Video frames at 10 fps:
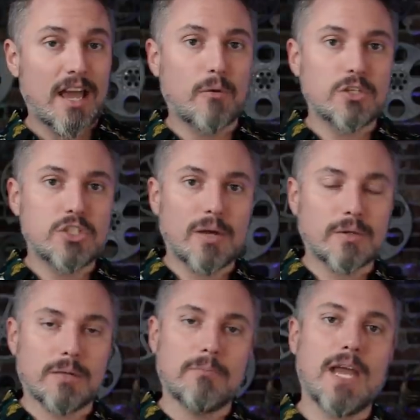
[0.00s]
And what you get
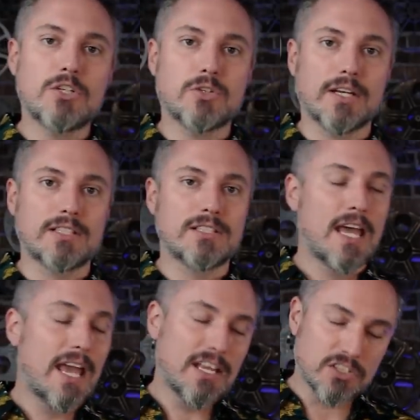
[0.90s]
with The Matrix
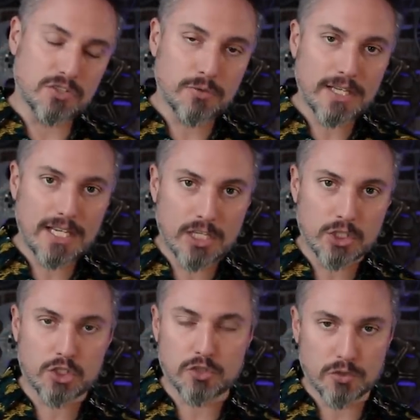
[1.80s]
is this really
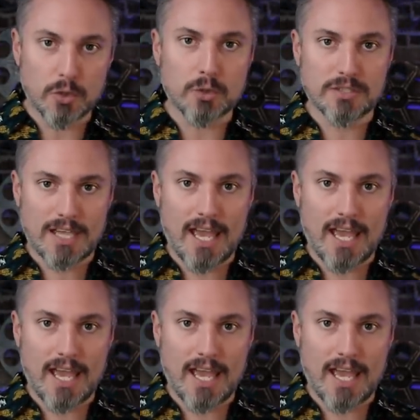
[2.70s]
controlled